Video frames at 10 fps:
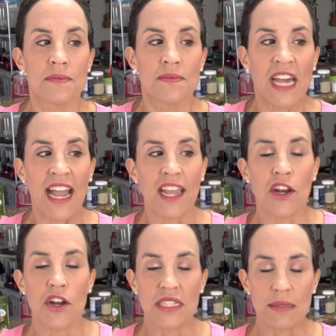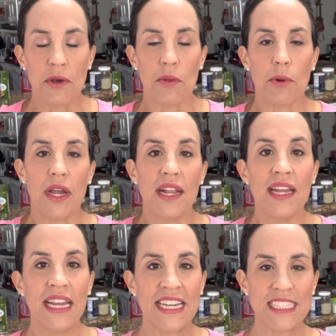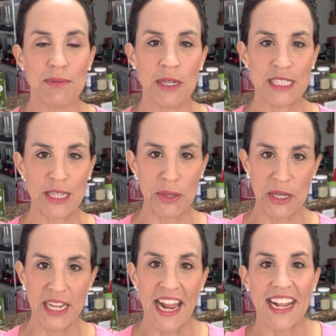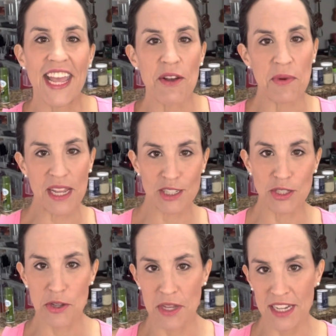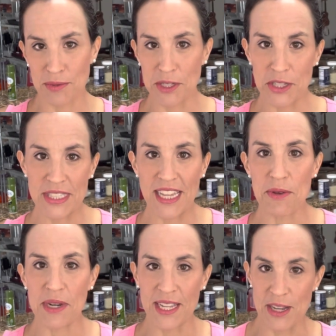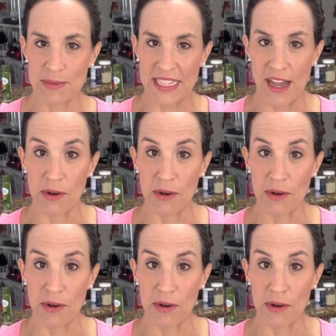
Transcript: I can already smell the bread. It smells so good. I can't wait to show you guys what it looks like when it comes out.